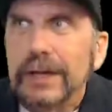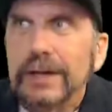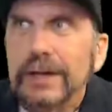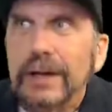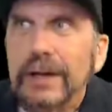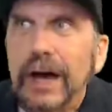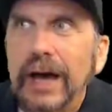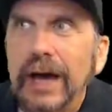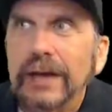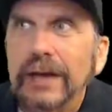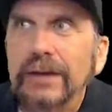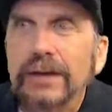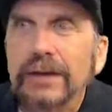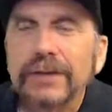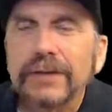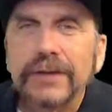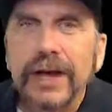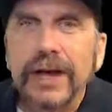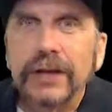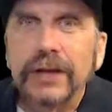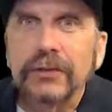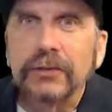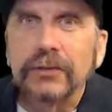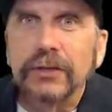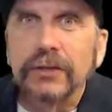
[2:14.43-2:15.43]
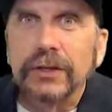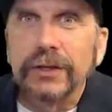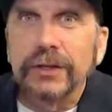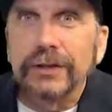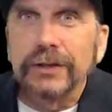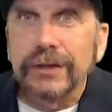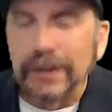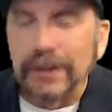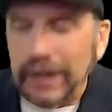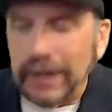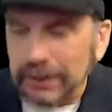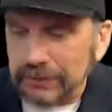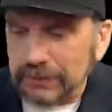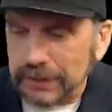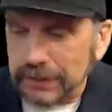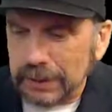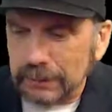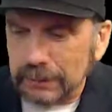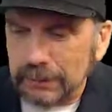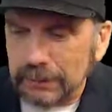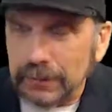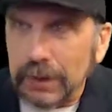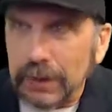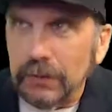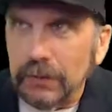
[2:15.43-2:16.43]
Idle is actually the last
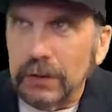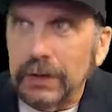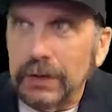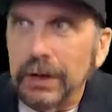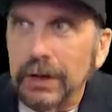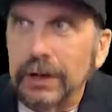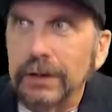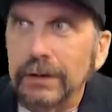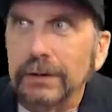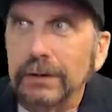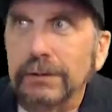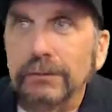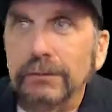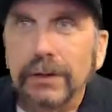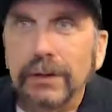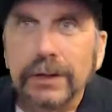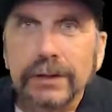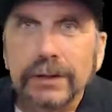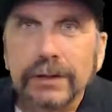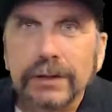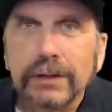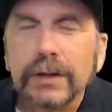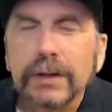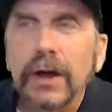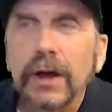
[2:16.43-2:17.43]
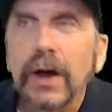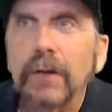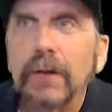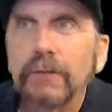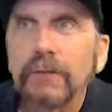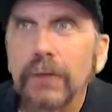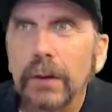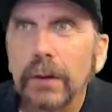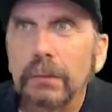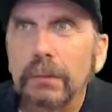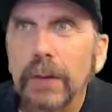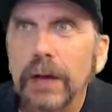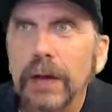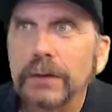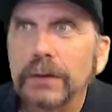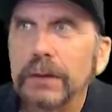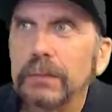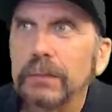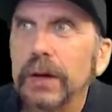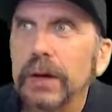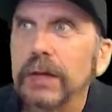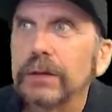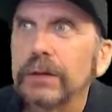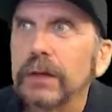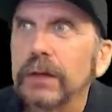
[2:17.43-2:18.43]
name of Eric Idle, right, from Monty
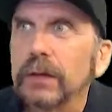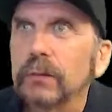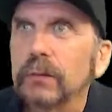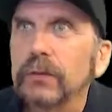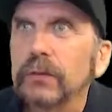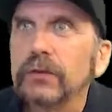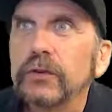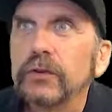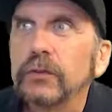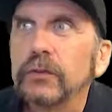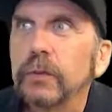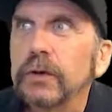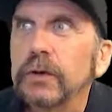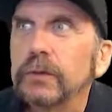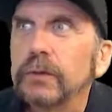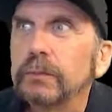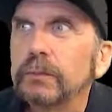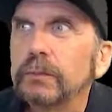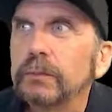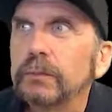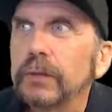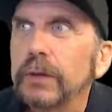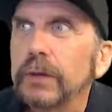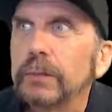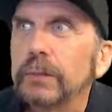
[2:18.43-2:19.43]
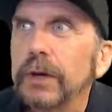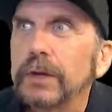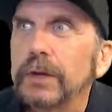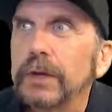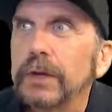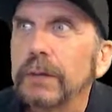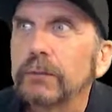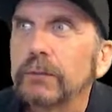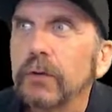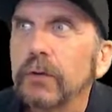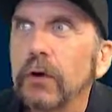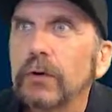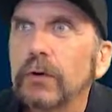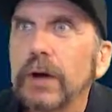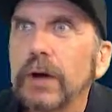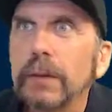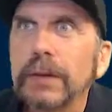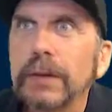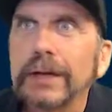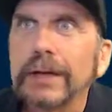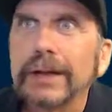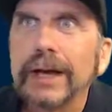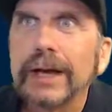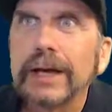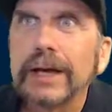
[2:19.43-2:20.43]
Python, which is what the Python
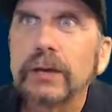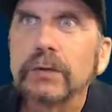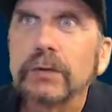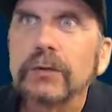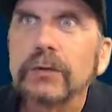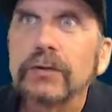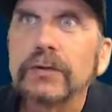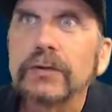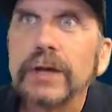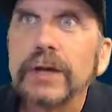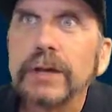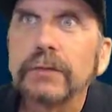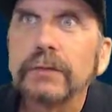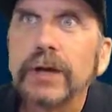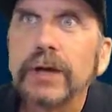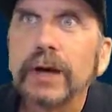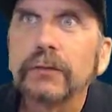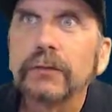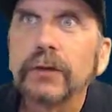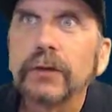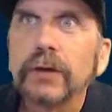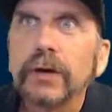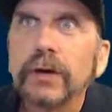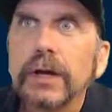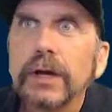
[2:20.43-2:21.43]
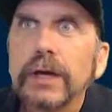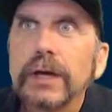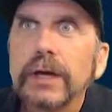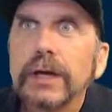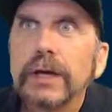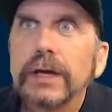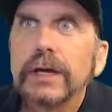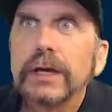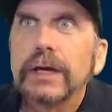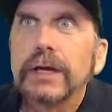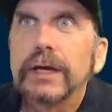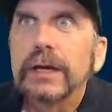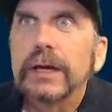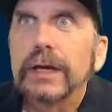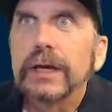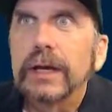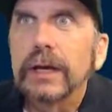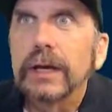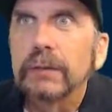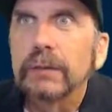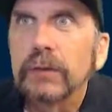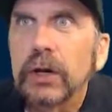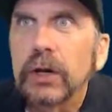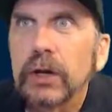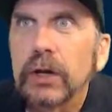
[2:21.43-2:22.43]
programming language is named after. And
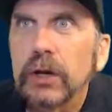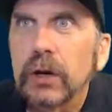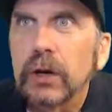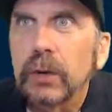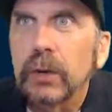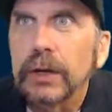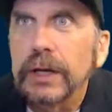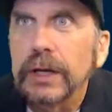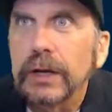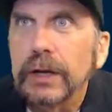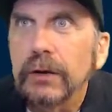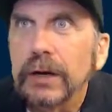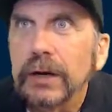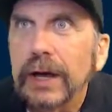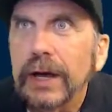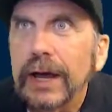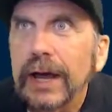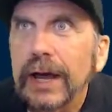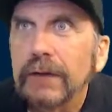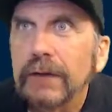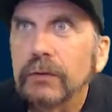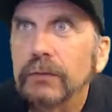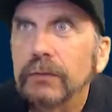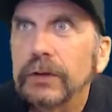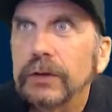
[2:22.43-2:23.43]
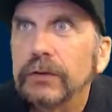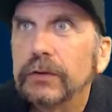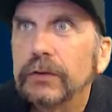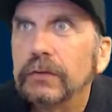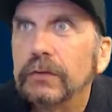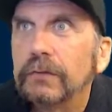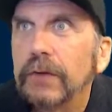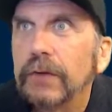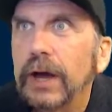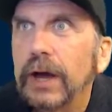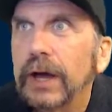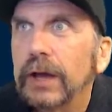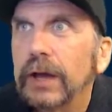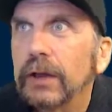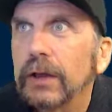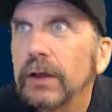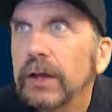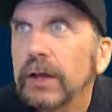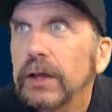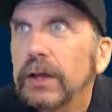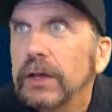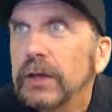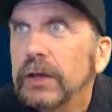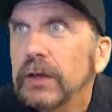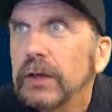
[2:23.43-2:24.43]
I'm going to go in here, and I have a recent file.
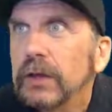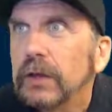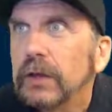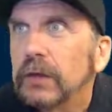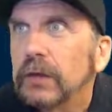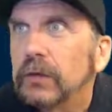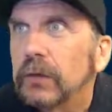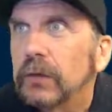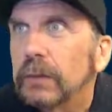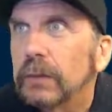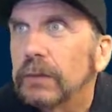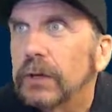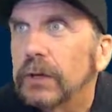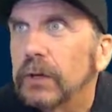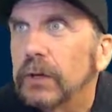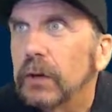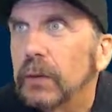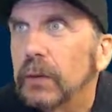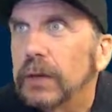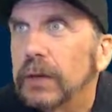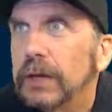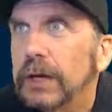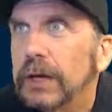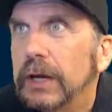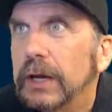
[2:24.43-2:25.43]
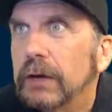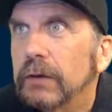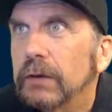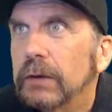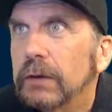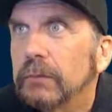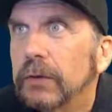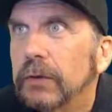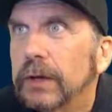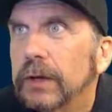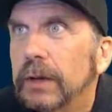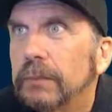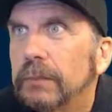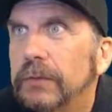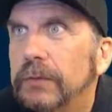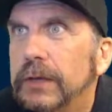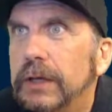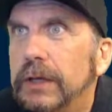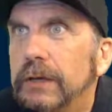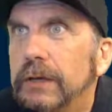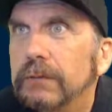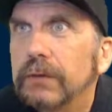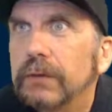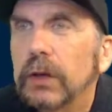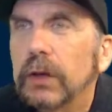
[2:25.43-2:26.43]
So I'm going to go in here and bring up
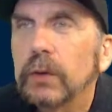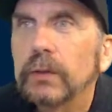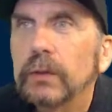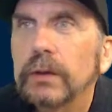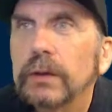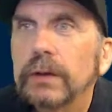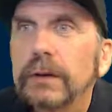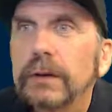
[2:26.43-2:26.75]
the float.